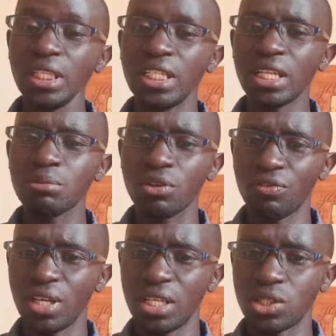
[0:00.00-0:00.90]
In terms
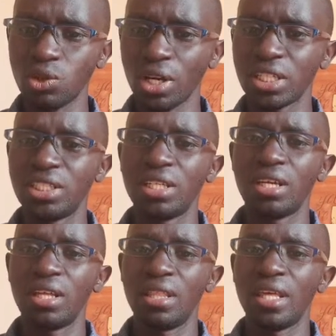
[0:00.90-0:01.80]
of the storage,
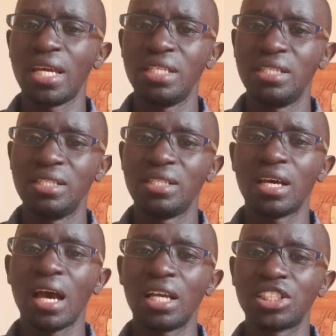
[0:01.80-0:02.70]
there is
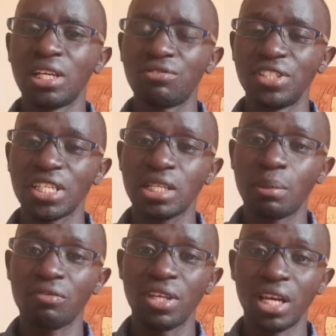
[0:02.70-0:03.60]
a shelf just
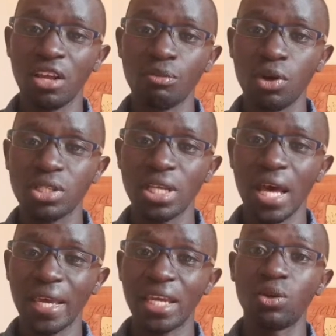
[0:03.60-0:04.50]
above the glove box,
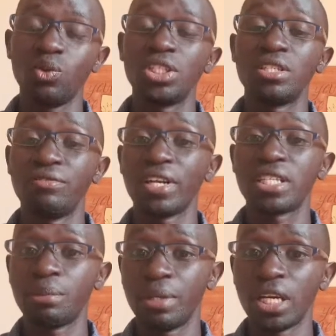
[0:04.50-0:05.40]
again which is very
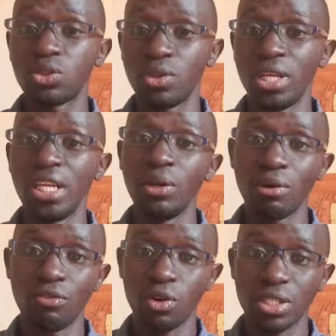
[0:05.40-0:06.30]
similar to the
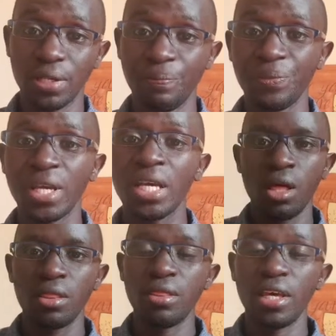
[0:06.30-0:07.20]
newer Voxy.
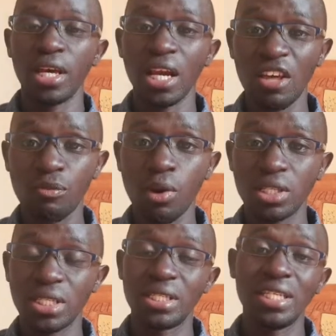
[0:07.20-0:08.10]
The glove
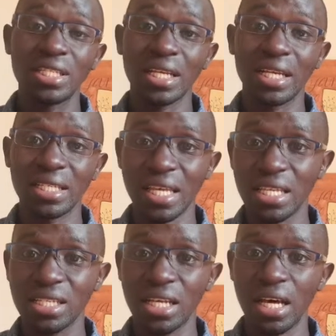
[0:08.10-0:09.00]
box is decently
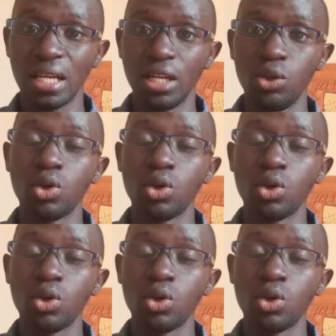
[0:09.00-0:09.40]
sized, and you